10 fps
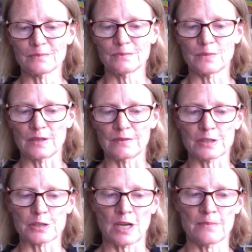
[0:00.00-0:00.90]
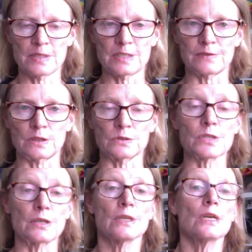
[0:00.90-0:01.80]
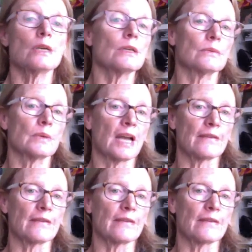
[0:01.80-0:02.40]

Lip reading: previous time a bit difficult. So we're